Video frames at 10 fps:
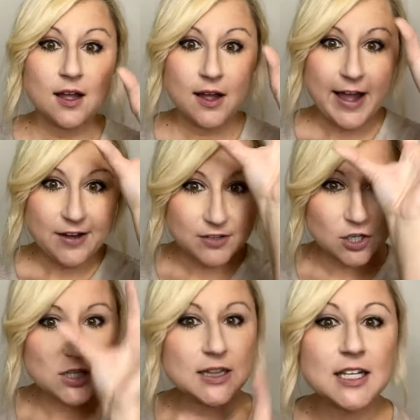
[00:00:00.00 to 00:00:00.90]
Have a
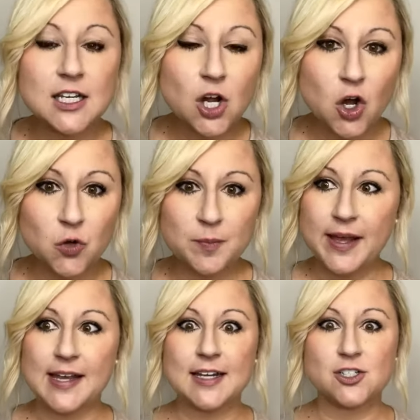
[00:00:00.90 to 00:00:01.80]
clean
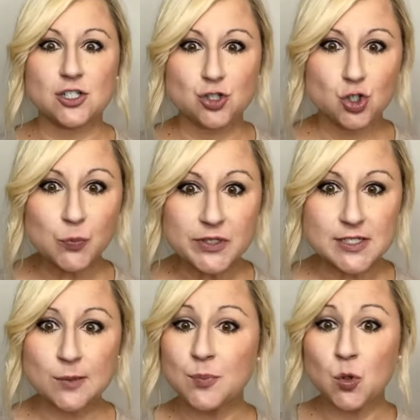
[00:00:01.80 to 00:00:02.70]
homepage. It's super
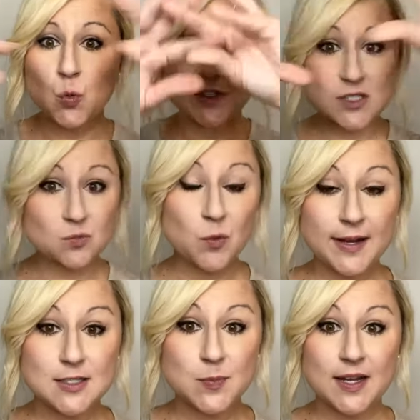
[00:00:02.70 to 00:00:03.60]
simple with some
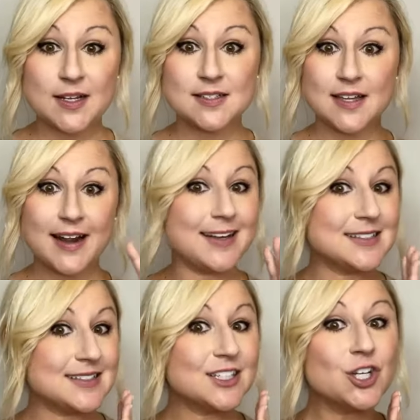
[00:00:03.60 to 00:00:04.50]
white space that
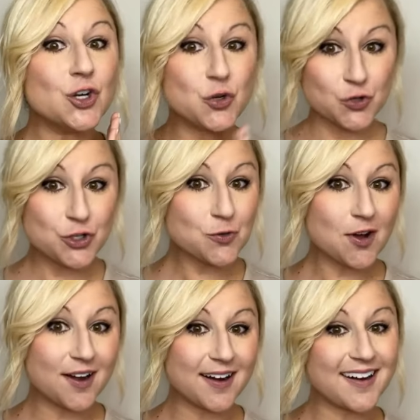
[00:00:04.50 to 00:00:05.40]
has who you
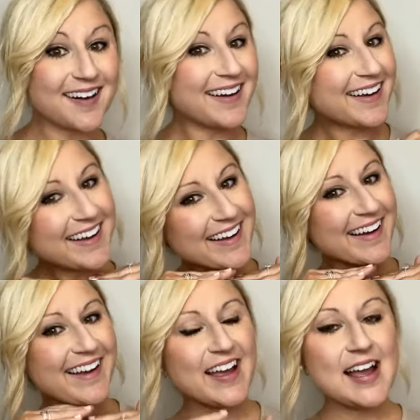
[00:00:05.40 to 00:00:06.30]
are
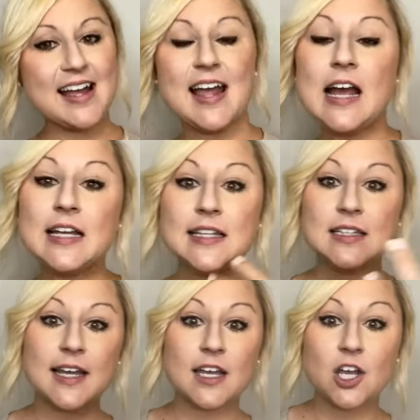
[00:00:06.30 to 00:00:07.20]
and then
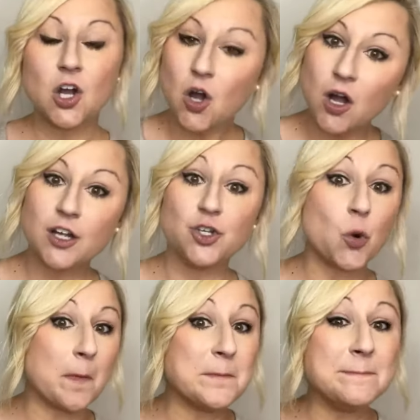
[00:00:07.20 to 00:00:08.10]
like
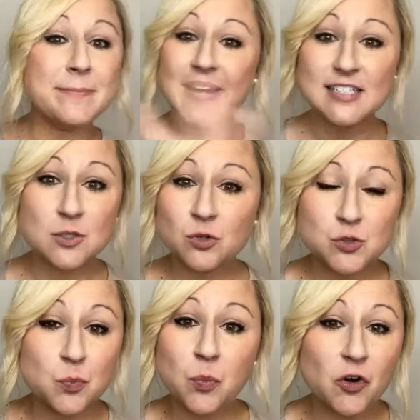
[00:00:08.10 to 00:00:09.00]
your best,
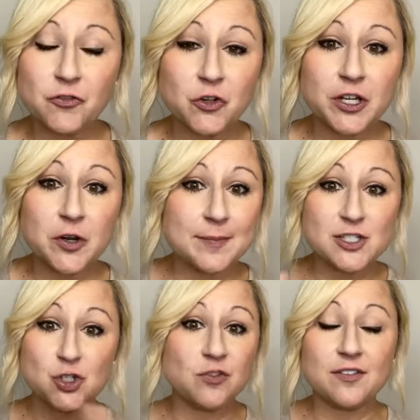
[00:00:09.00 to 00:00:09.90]
most portfolio
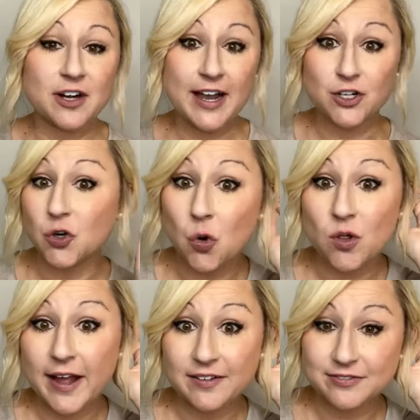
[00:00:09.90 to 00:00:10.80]
image you've ever had in your whole
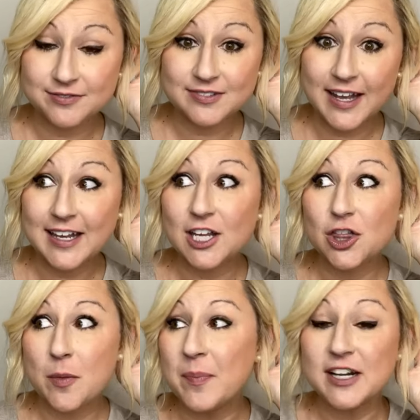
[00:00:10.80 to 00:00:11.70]
life. Like
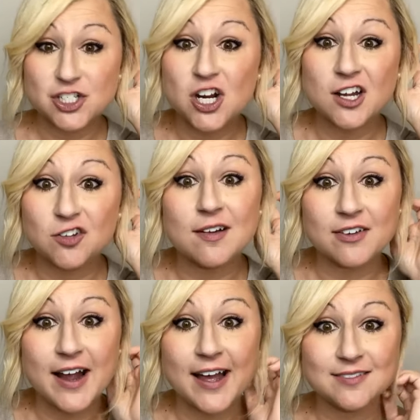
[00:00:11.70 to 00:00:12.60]
the best shot you've ever
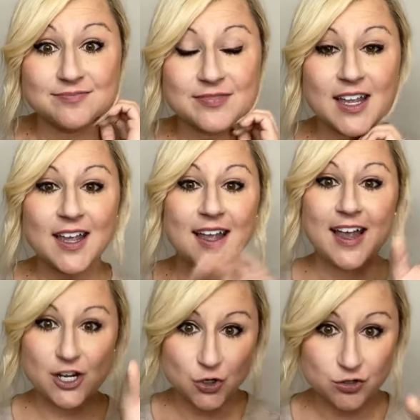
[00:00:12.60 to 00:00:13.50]
had
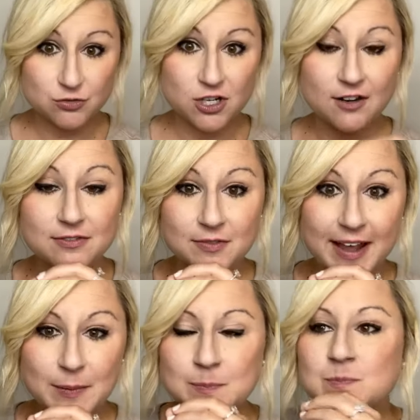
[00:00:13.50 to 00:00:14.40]
and who you serve, okay?